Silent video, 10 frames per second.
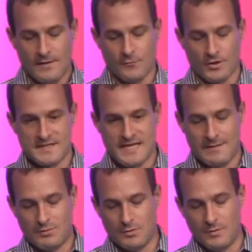For
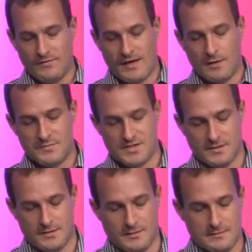example, we've helped
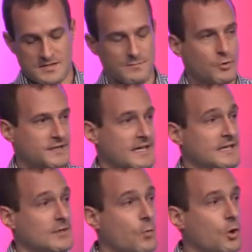to support the
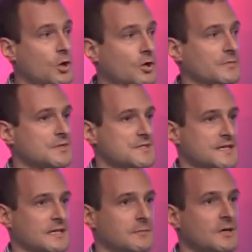Andy Warhol
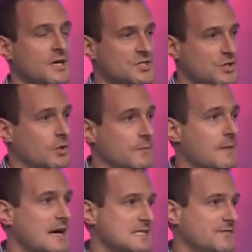Museum to go to
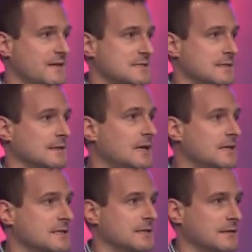MozFest in
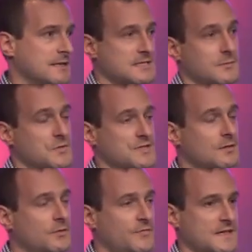London, that's the
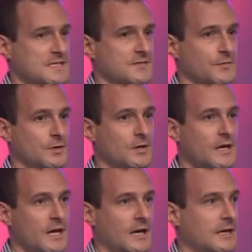Mozilla Festival,
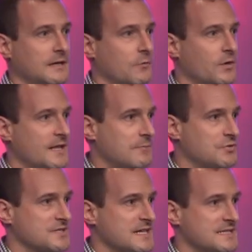uh, where they
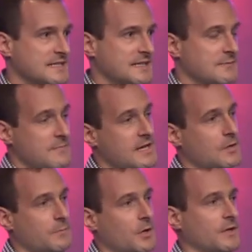presented at the
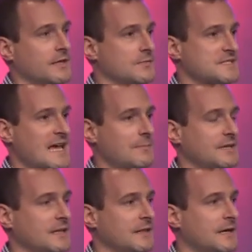maker party that was
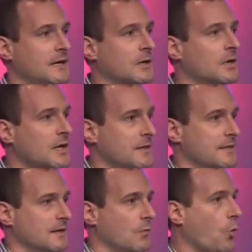happening there
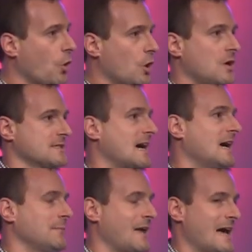the Warhol
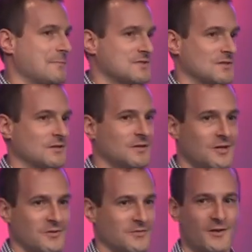time capsule,
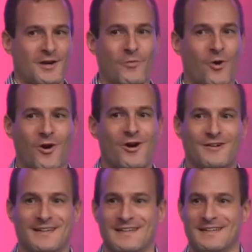a very
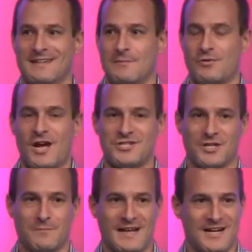Warholian
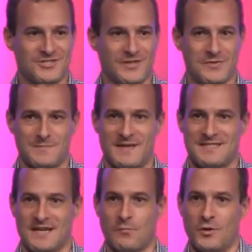project, but actually it was
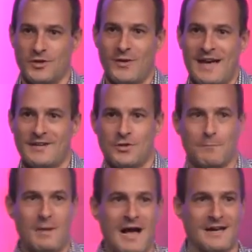based on what you had in your
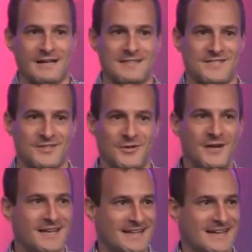pocket. So
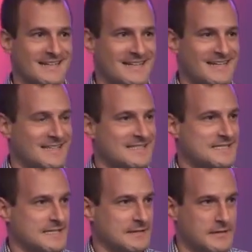they got
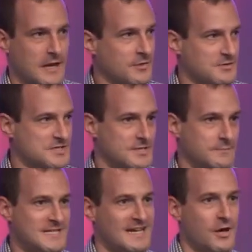kids and others to
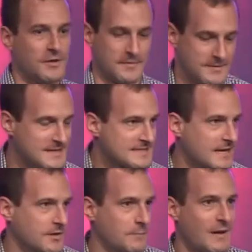take all the things out
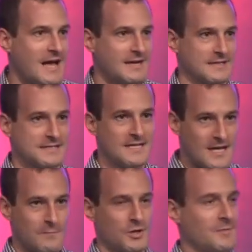of their pockets,
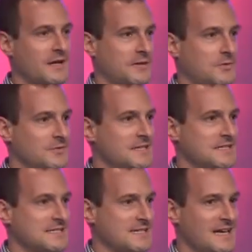put them on a 3D
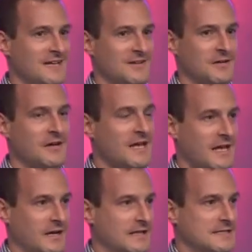scanner,
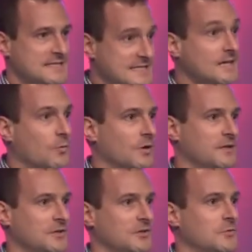and see what
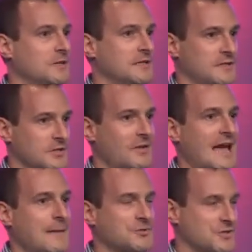you would you know,
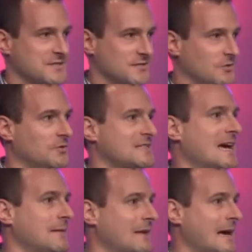capture as a little
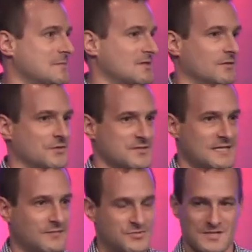time capsule of
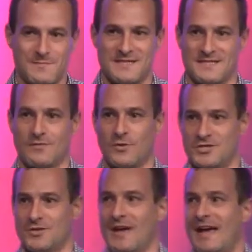yourself just based on
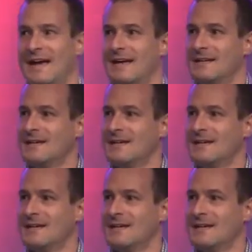what you had.